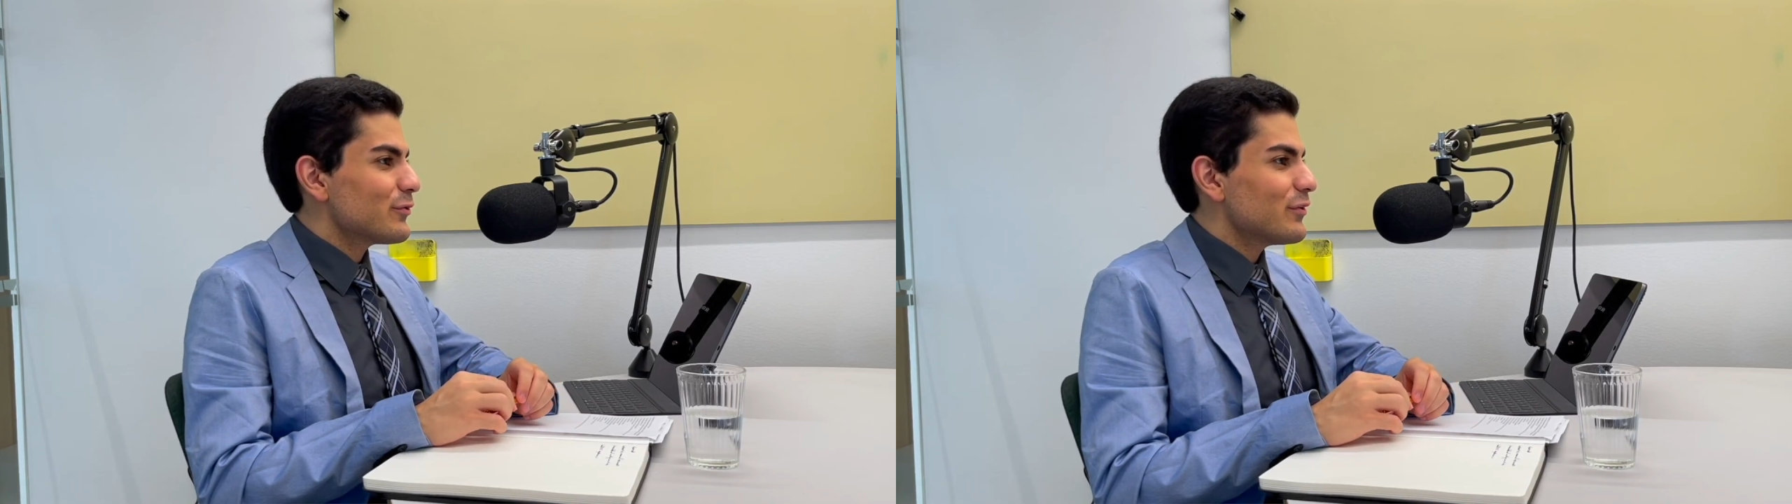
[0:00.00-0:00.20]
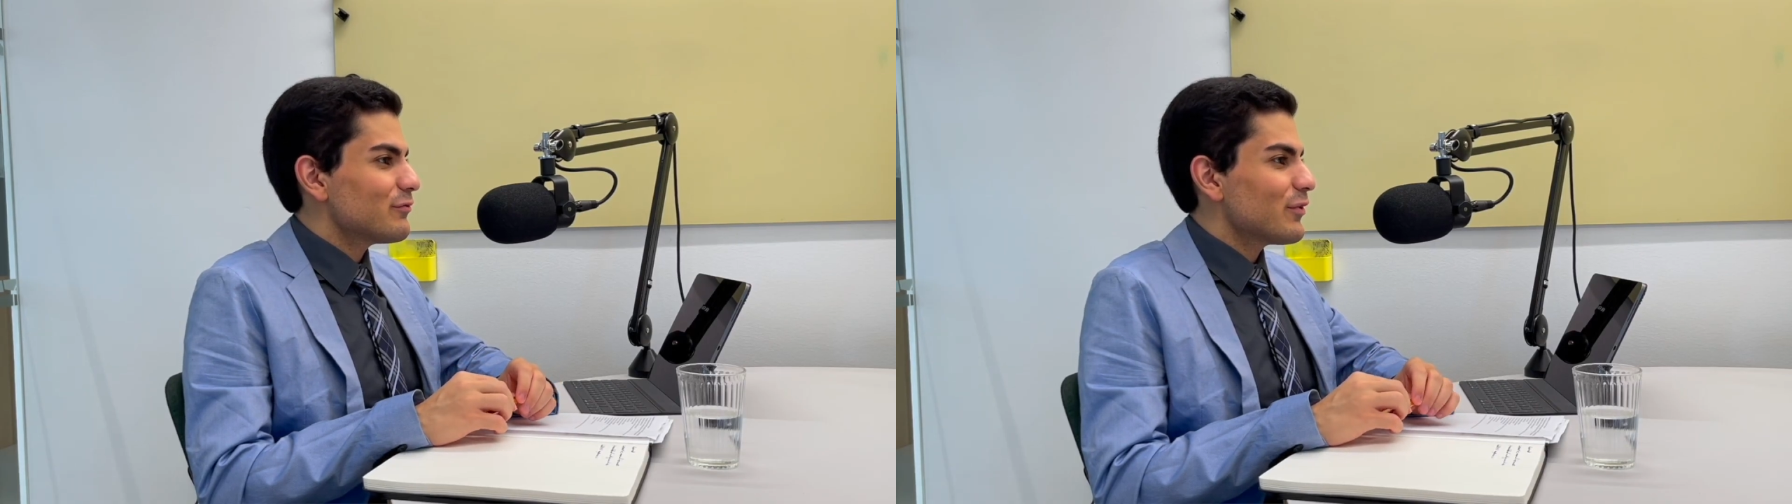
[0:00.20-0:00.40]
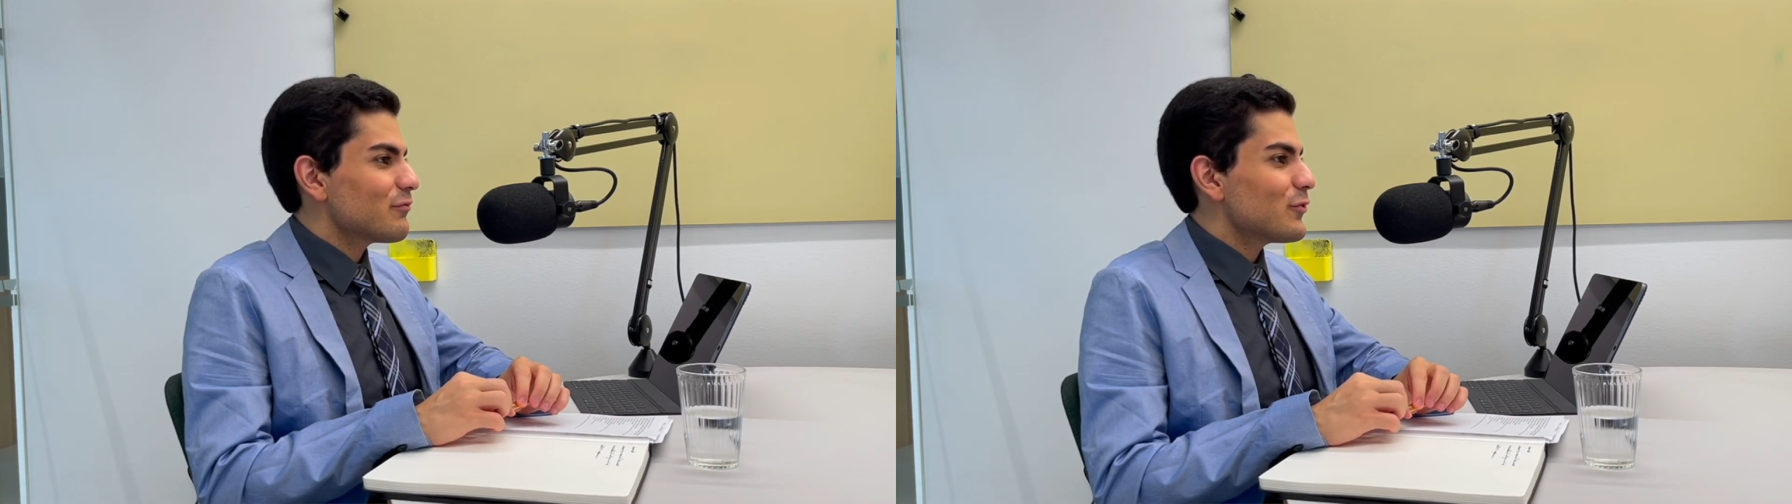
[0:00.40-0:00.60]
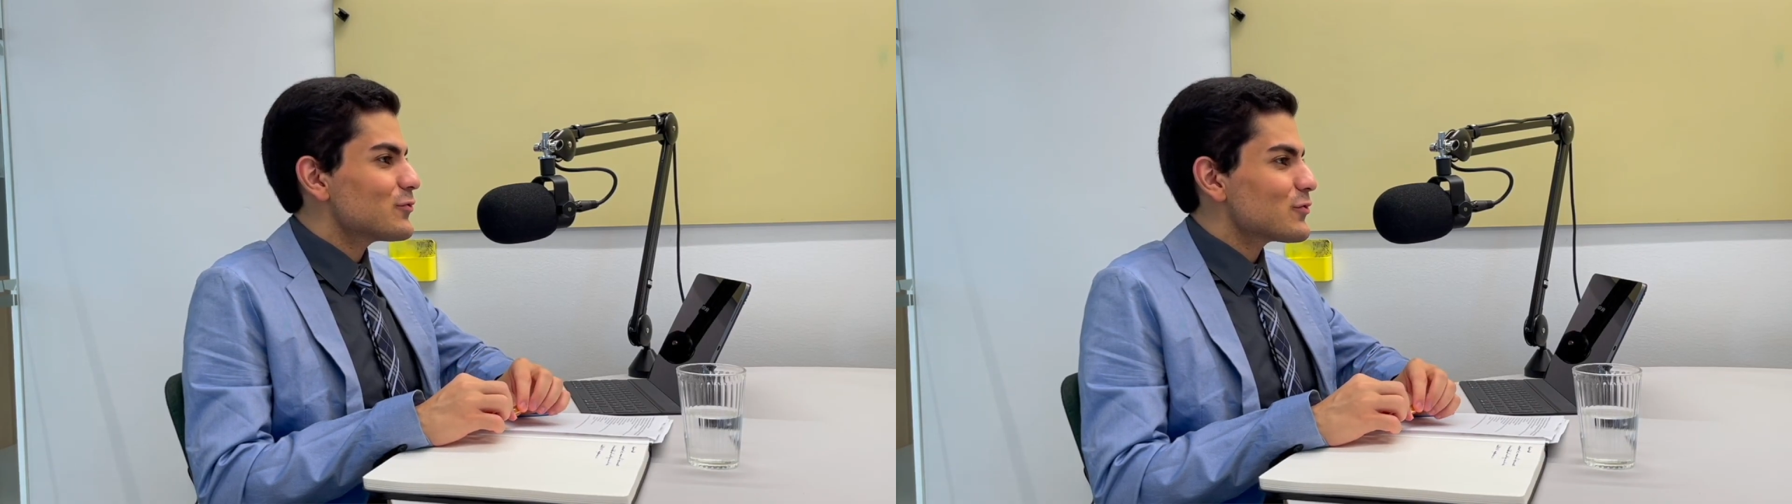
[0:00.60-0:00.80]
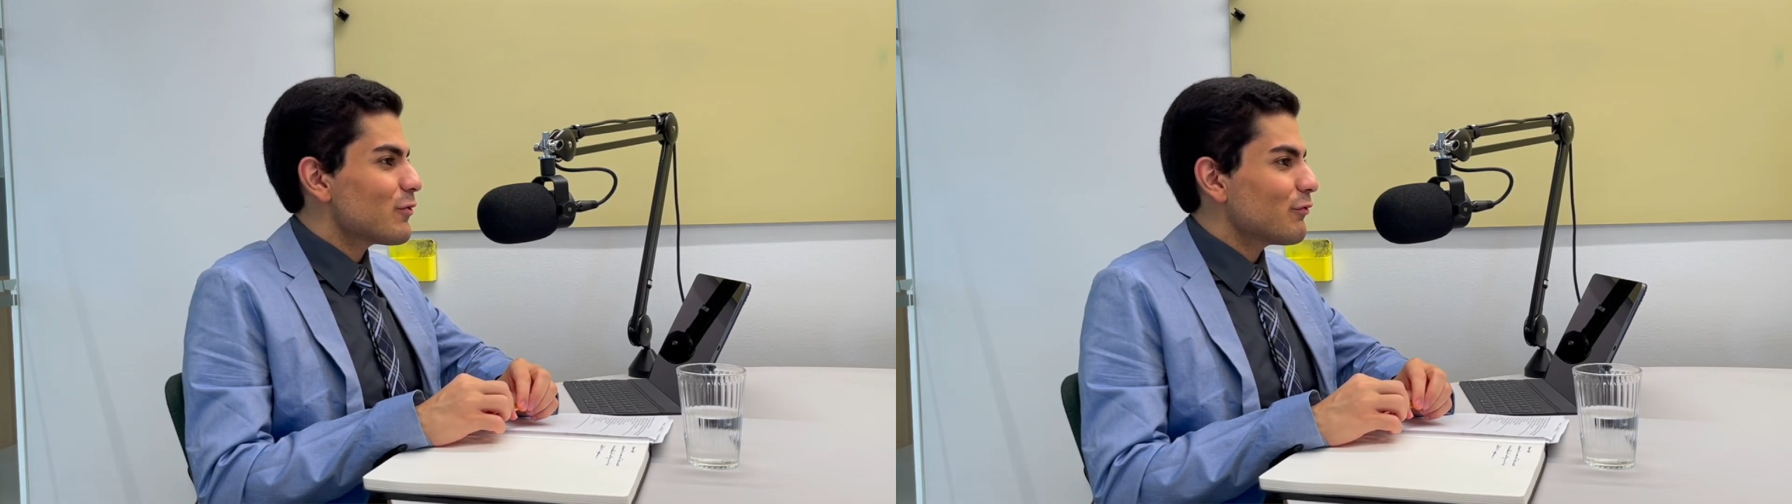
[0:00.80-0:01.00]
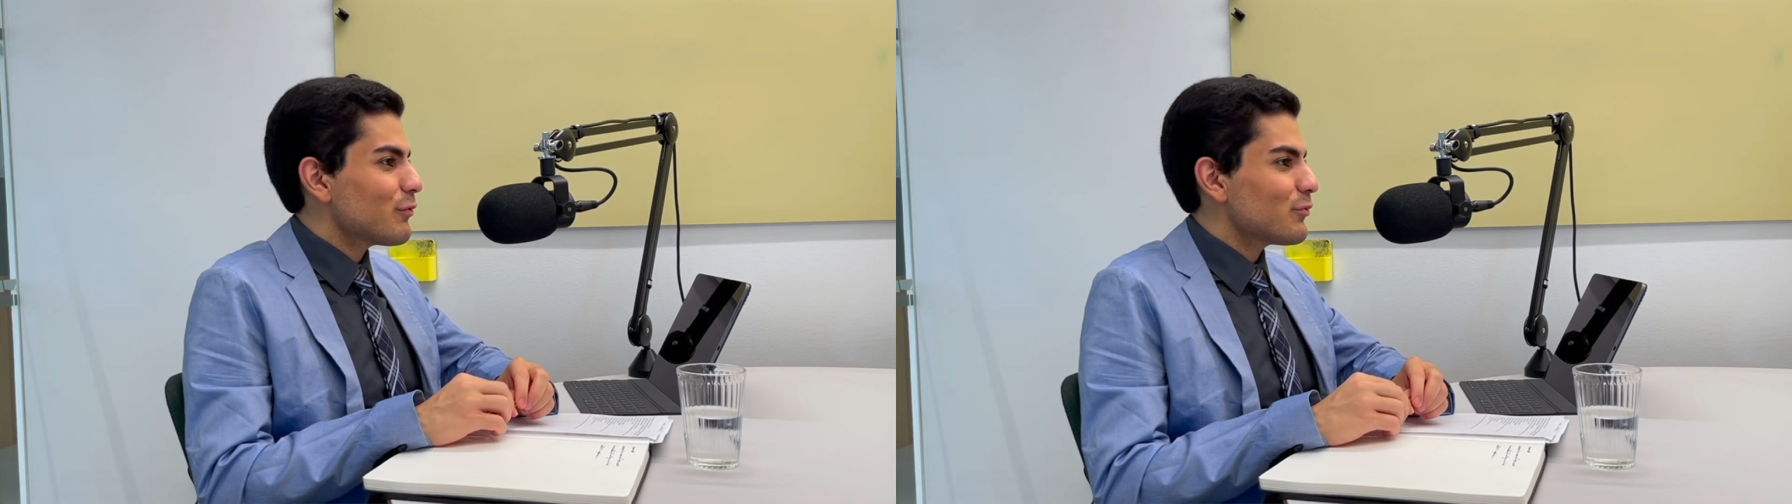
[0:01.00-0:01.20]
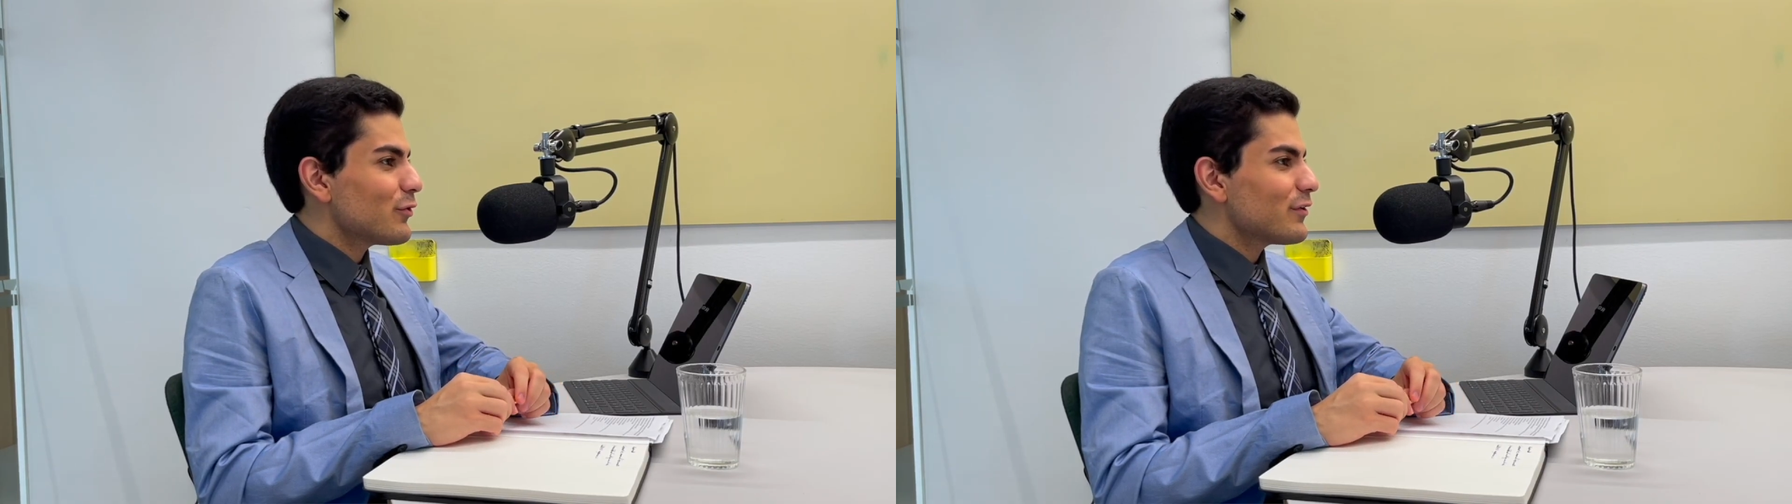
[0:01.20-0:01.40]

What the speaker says: in the future of opera?